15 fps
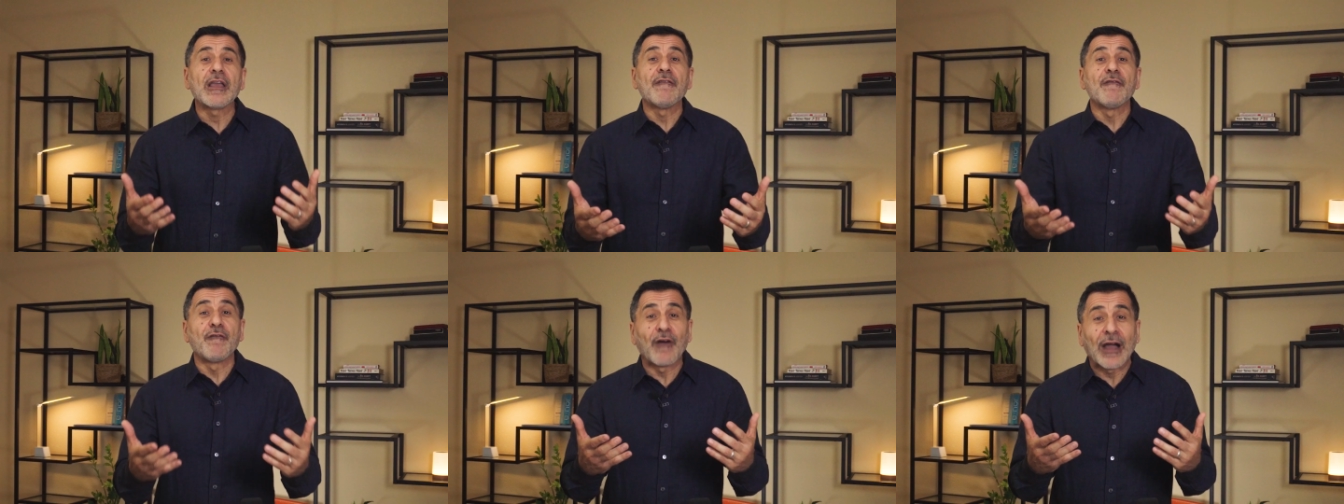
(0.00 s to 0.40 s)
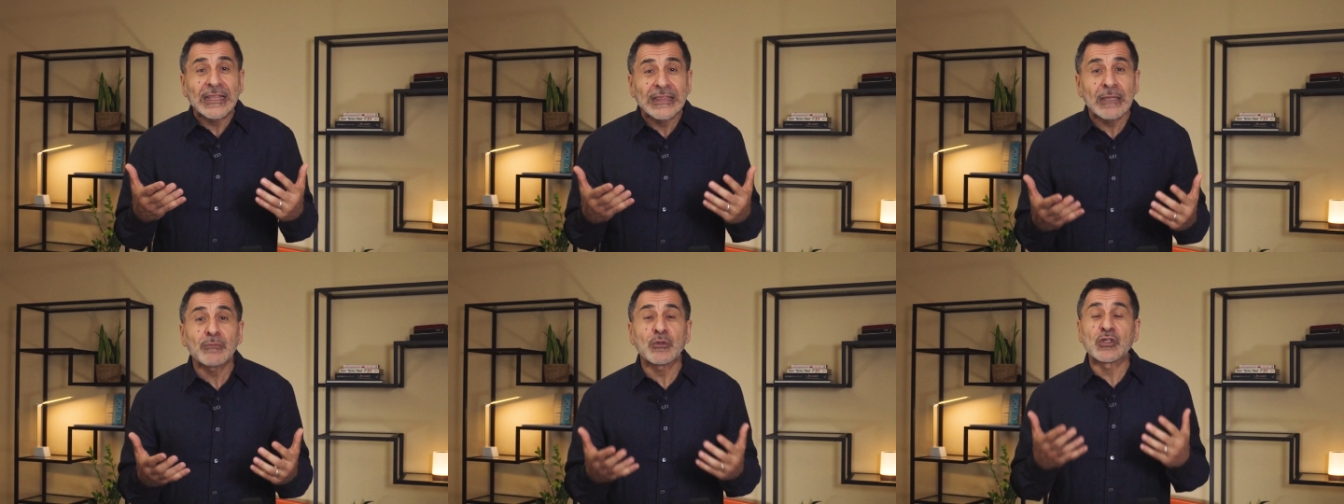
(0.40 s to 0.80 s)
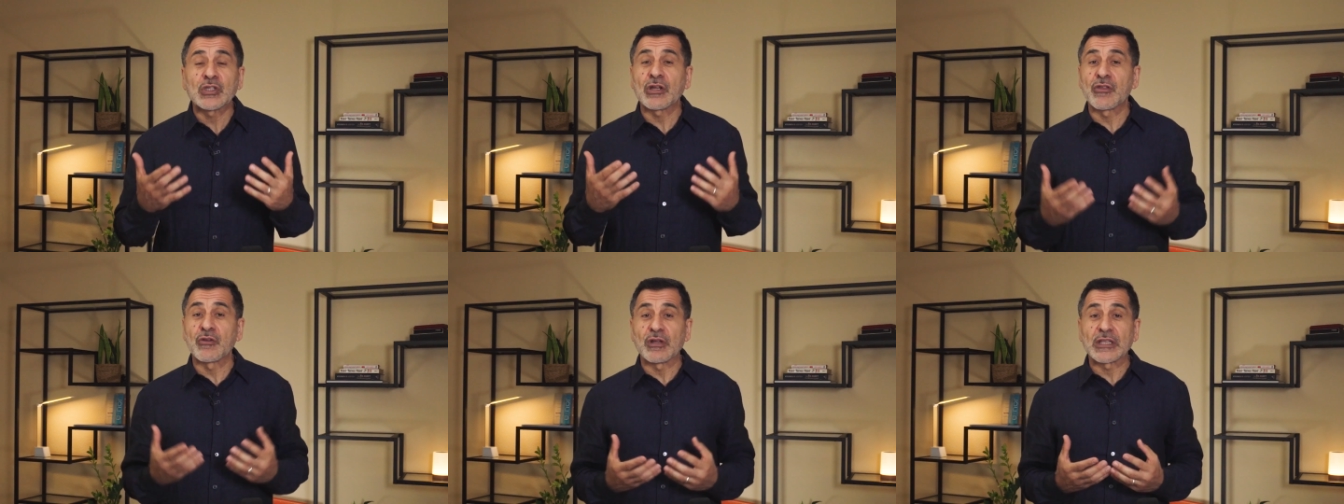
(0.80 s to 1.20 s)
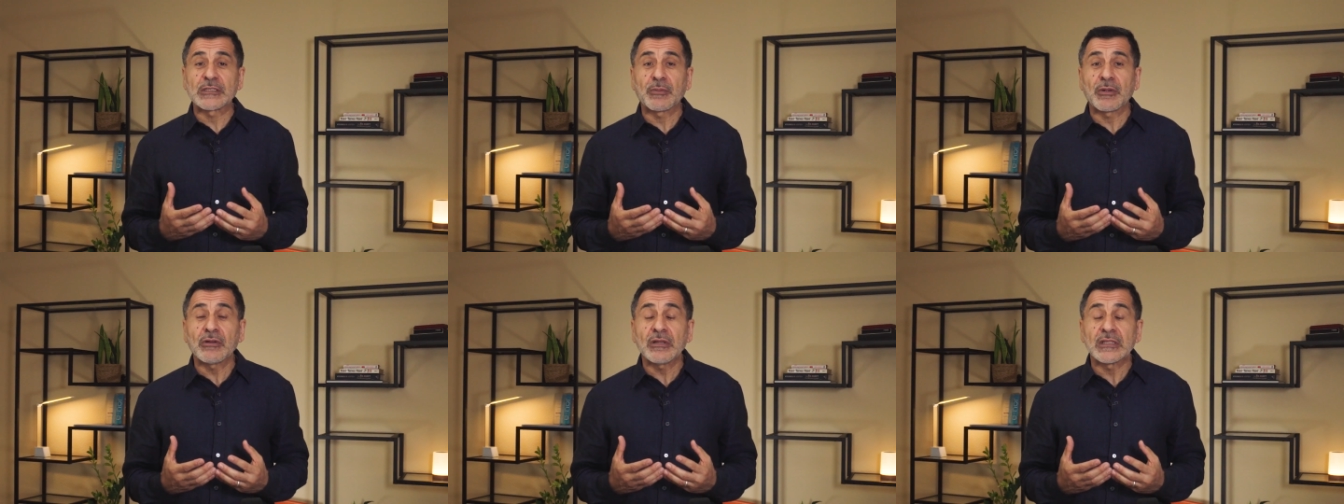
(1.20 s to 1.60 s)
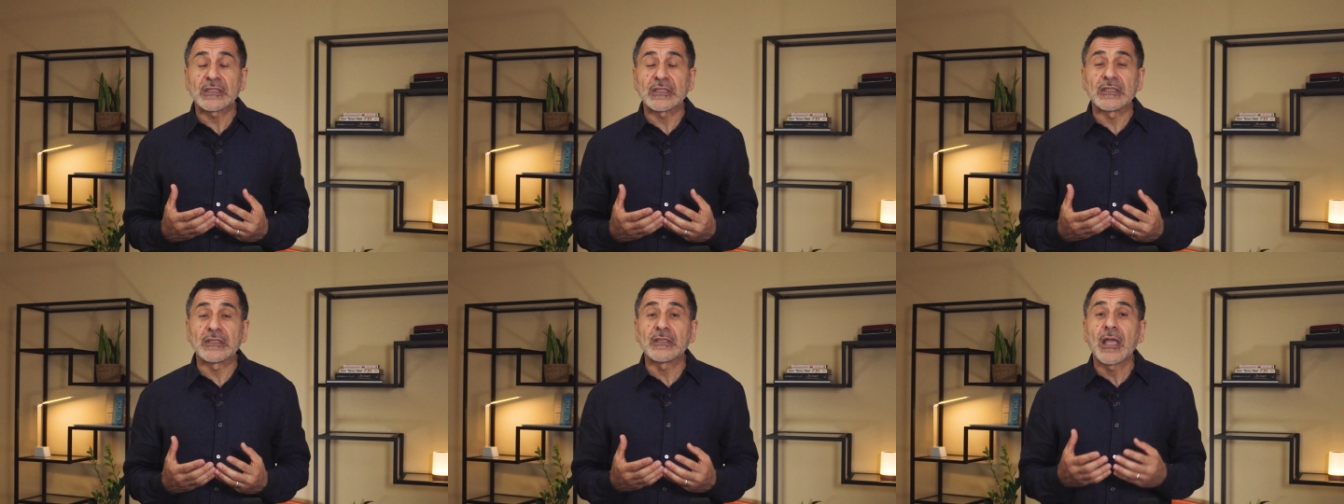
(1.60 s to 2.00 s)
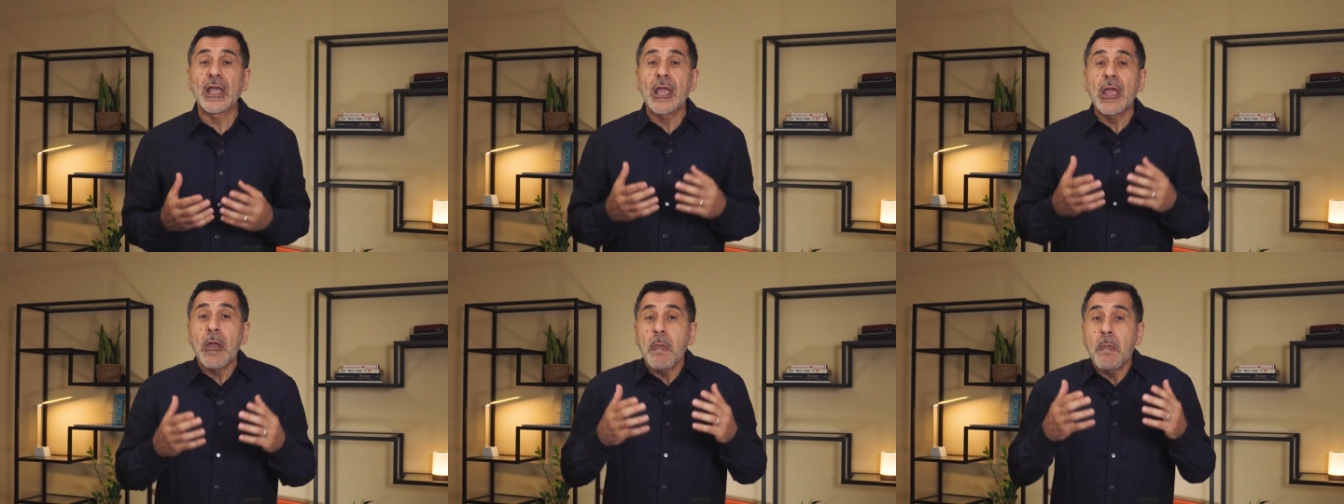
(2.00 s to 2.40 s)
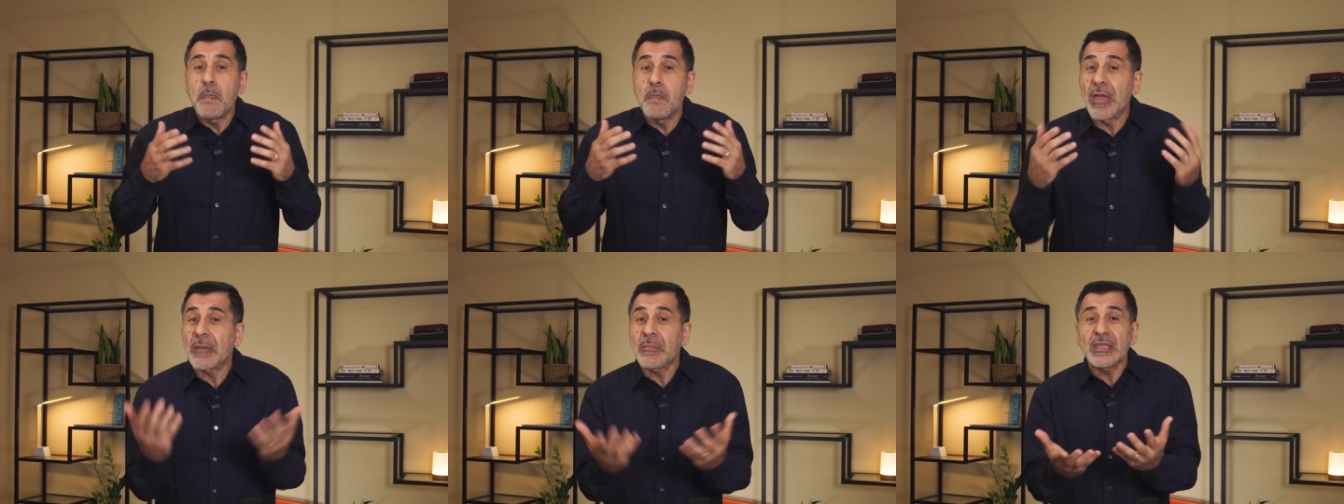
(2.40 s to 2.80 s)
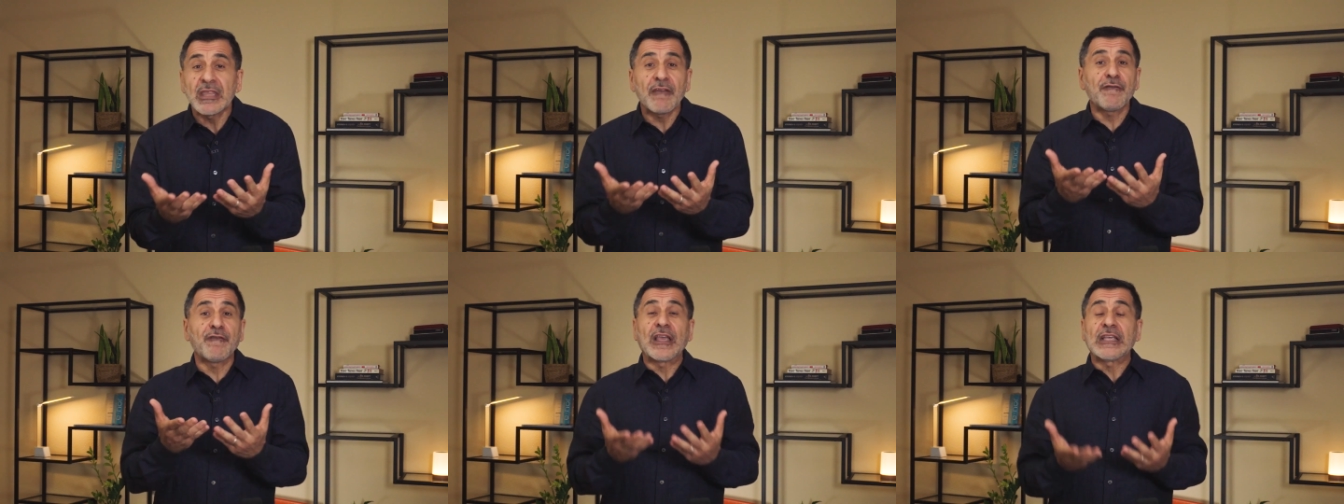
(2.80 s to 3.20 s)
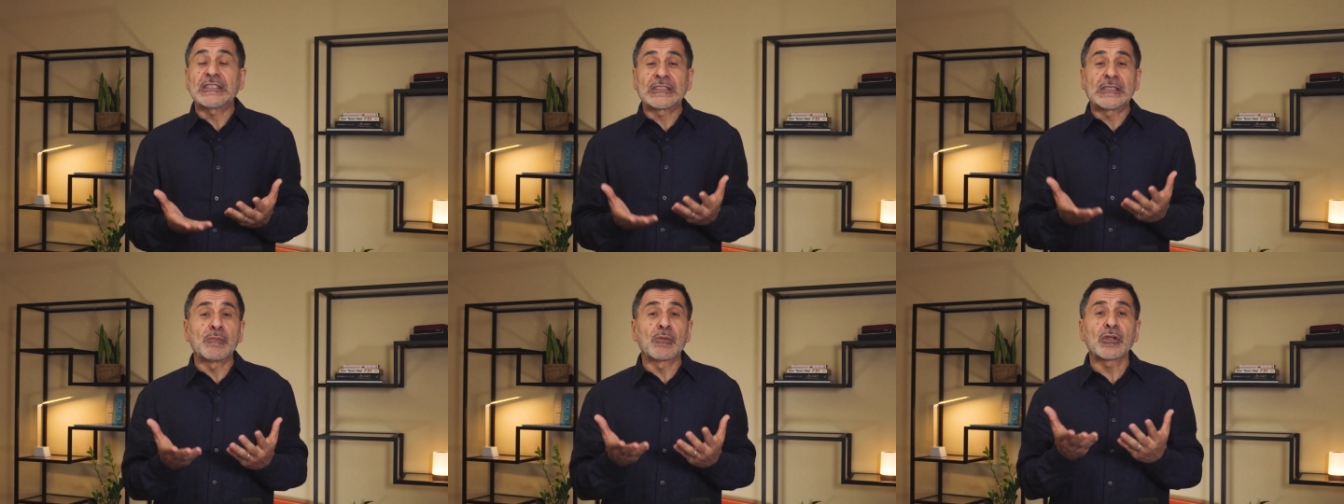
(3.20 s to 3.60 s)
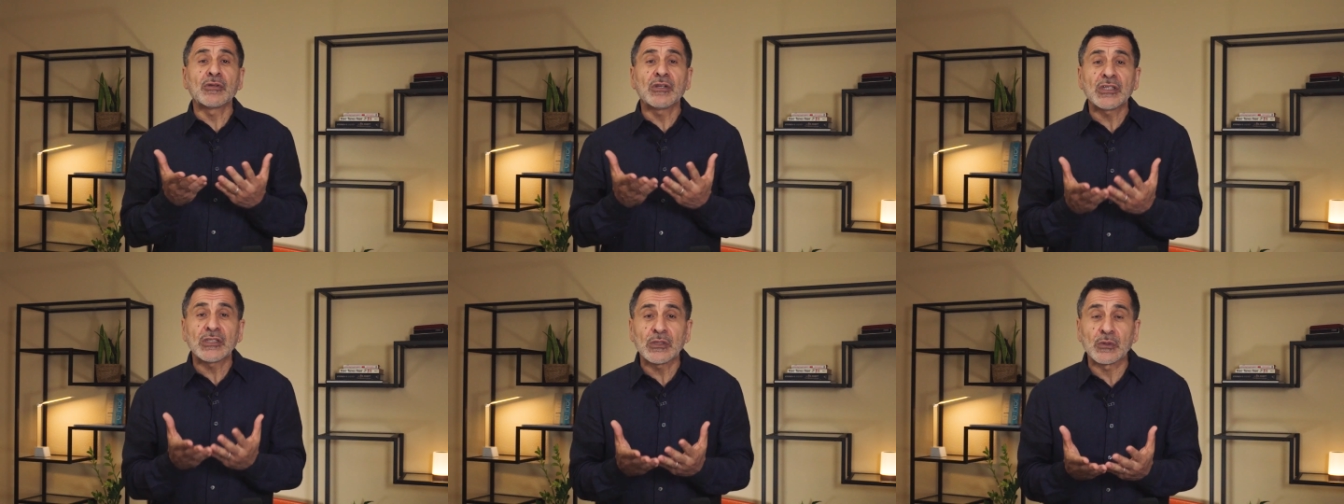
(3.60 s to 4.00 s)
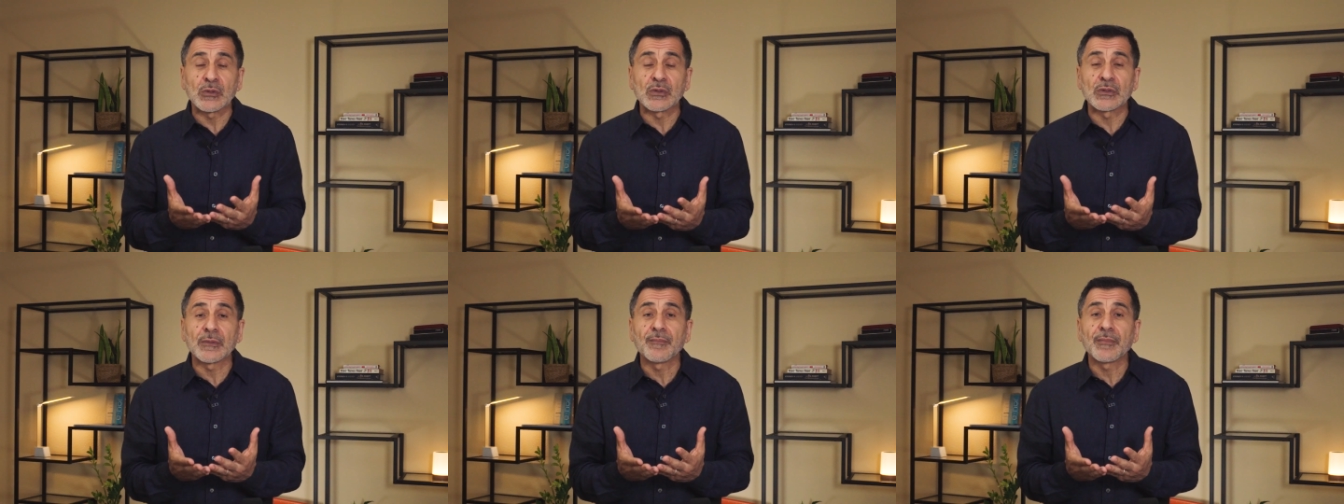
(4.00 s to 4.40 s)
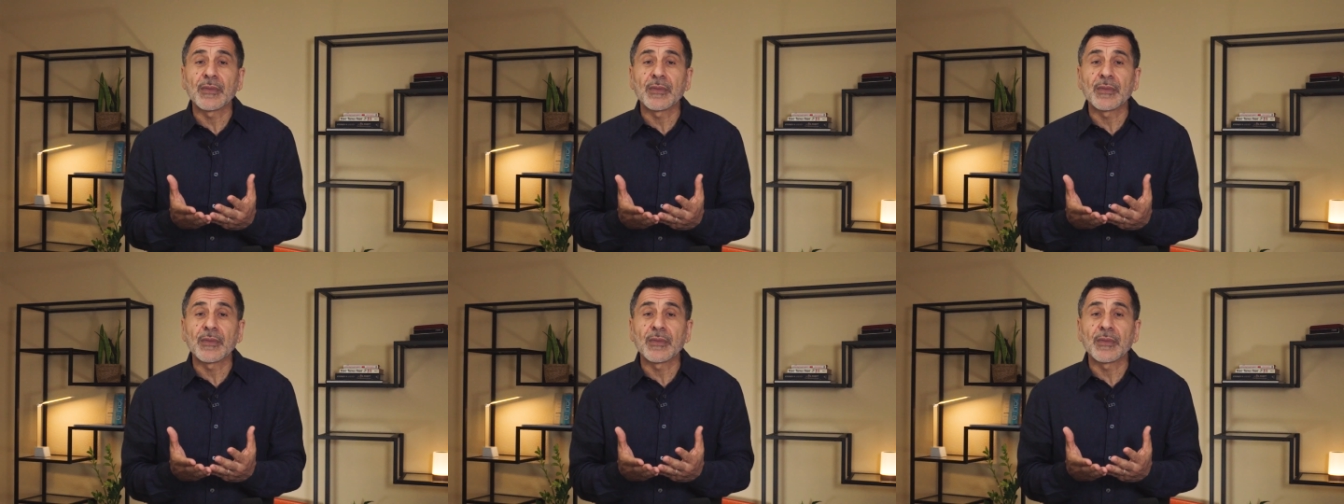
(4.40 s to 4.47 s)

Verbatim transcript: Invite them to share their experiences. Maybe they faced similar issues.